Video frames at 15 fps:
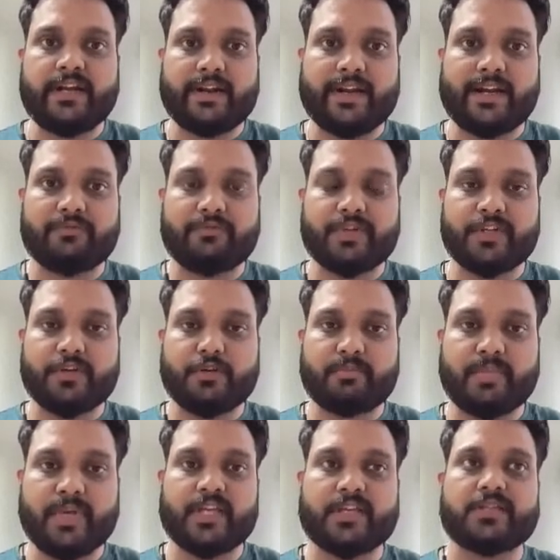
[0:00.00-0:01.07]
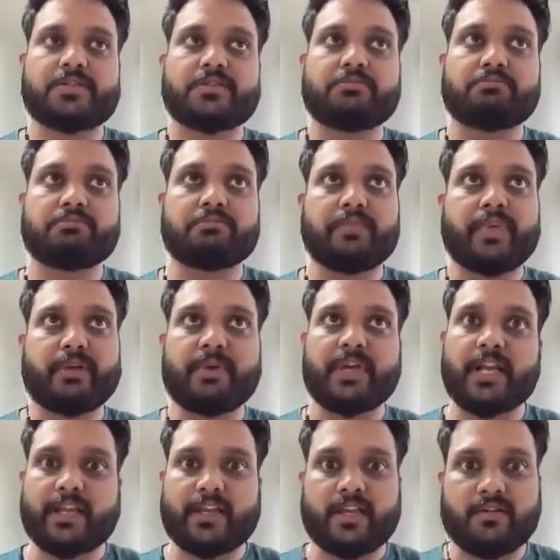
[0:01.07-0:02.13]
interact with your page,
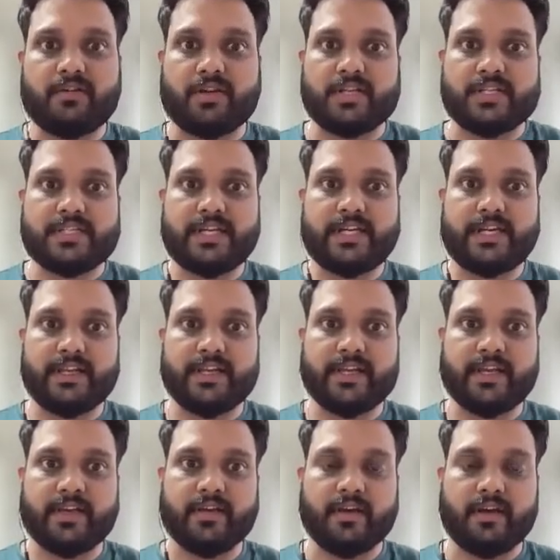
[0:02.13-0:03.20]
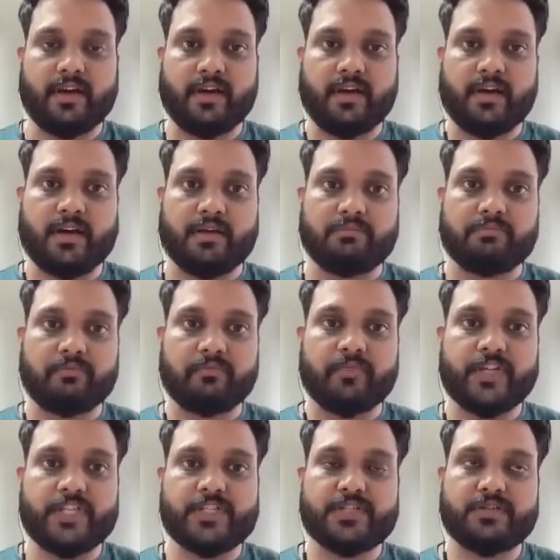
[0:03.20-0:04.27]
maybe clicking on a CTA,
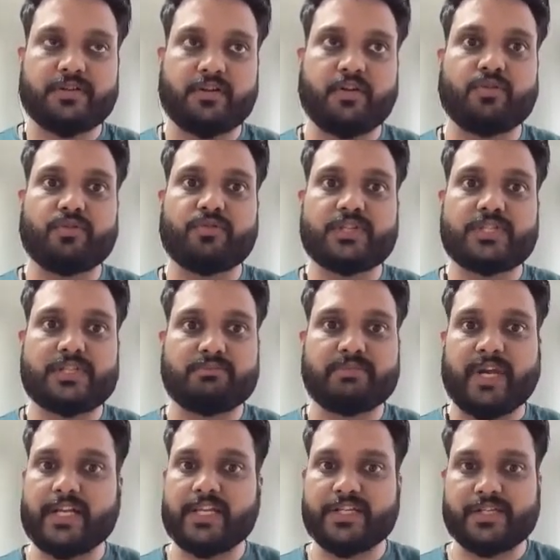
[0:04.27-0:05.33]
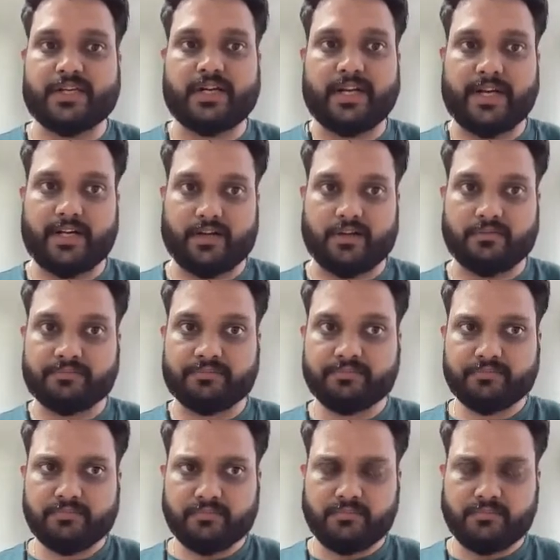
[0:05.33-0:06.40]
which loads some additional data.
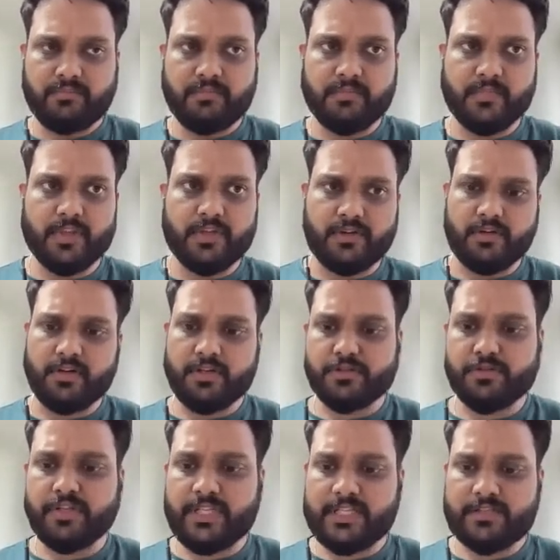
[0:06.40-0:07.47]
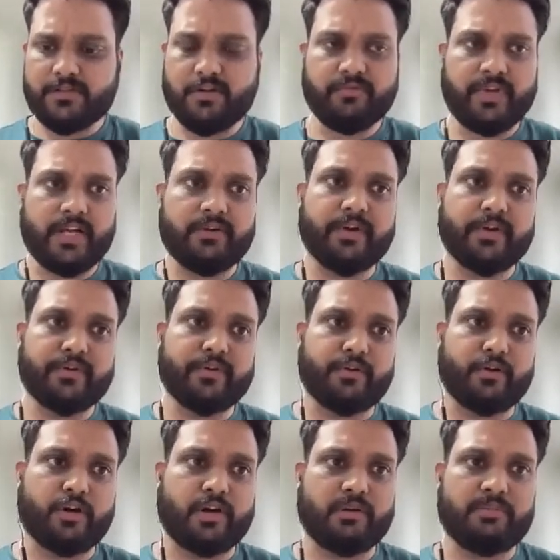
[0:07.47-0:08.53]
So in this talk, we are going to
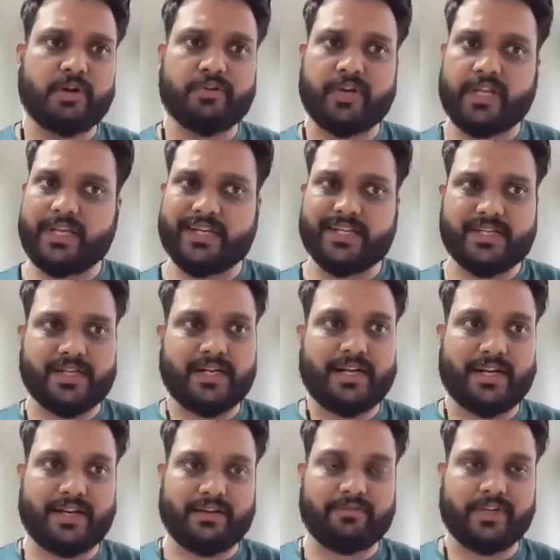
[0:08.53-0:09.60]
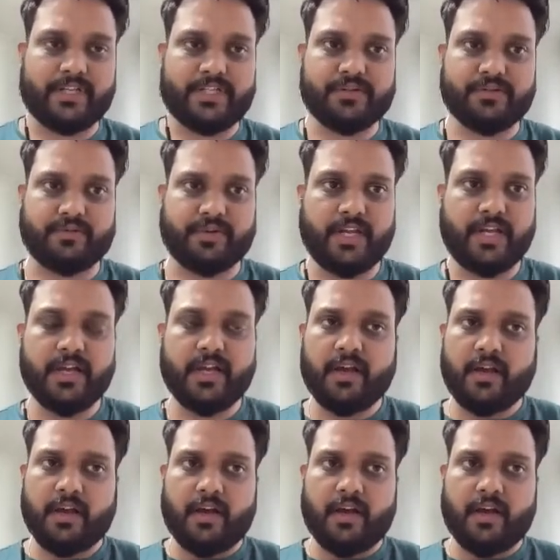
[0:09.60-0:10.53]
talk about initial data fetching only.